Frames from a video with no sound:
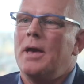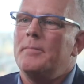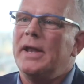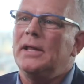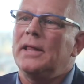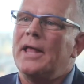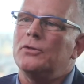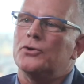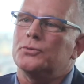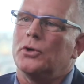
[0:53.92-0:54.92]
Many
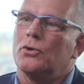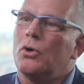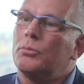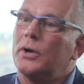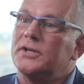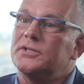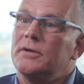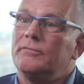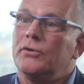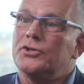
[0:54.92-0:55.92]
landlords will incorporate
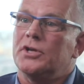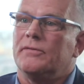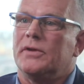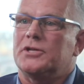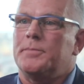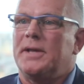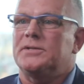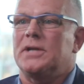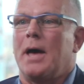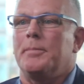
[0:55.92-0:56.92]
some version of an expense
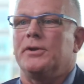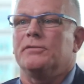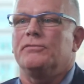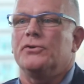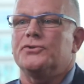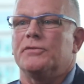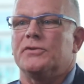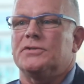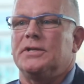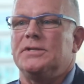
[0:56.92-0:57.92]
stop into
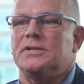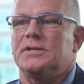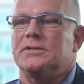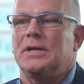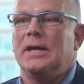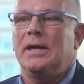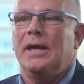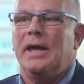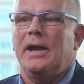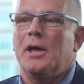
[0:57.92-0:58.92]
full-service leases,
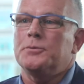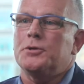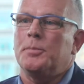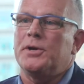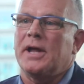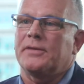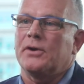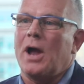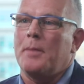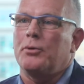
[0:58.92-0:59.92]
and it helps to protect
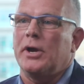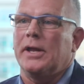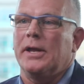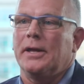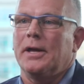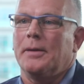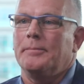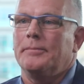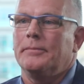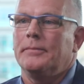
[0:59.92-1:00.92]
their operating income.
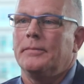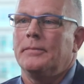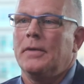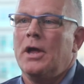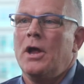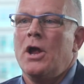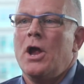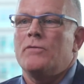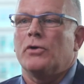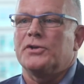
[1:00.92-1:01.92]

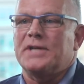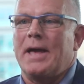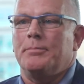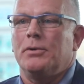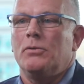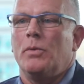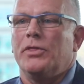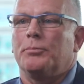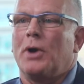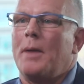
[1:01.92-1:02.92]
For example, when
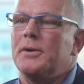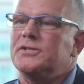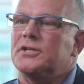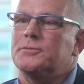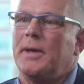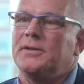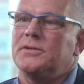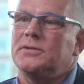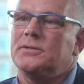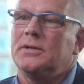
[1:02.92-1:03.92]
the property's
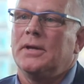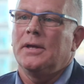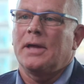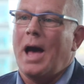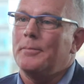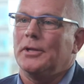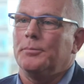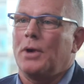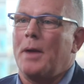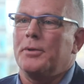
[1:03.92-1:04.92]
expenses, commonly
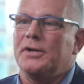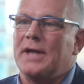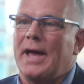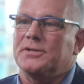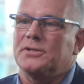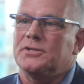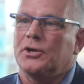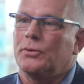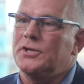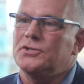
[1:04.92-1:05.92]
property taxes,
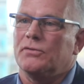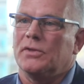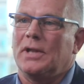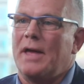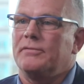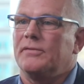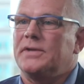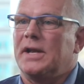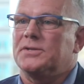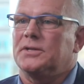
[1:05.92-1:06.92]
increased over the life of a
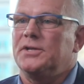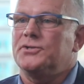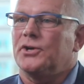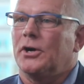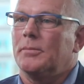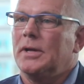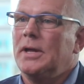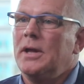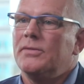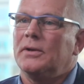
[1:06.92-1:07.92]
tenant's lease term,
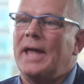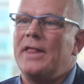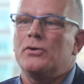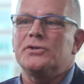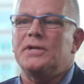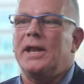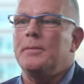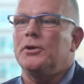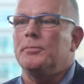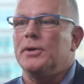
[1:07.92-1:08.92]
the landlord is then
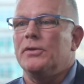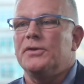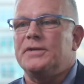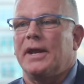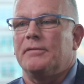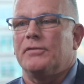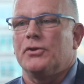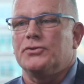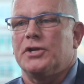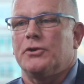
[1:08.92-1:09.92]
able to bill the tenant for
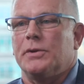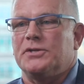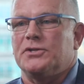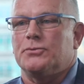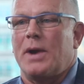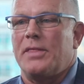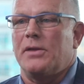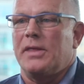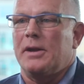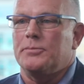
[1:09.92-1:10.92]
those increases rather
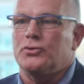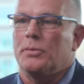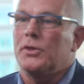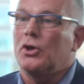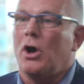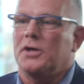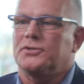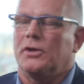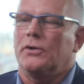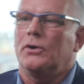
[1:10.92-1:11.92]
than absorb the
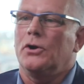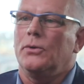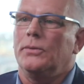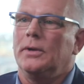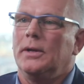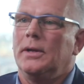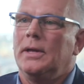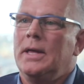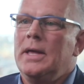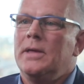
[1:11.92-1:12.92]
cost on their own.
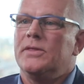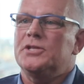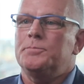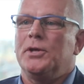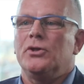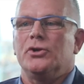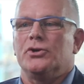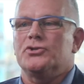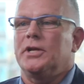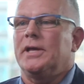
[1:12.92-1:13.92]
This bill
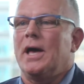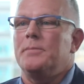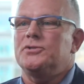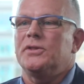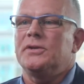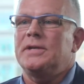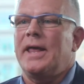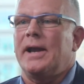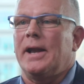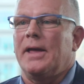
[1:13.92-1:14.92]
usually comes to the
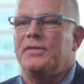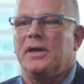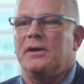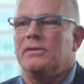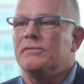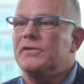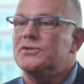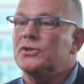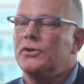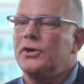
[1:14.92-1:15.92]
tenant at the end of the
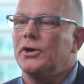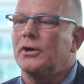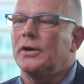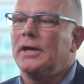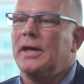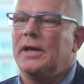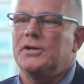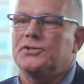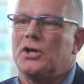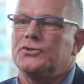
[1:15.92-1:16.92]
fiscal year and
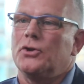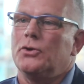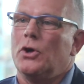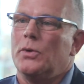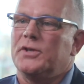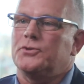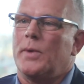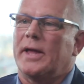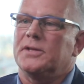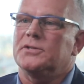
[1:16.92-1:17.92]
is also known as a
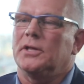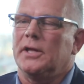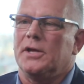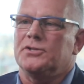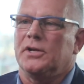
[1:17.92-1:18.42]
reconciliation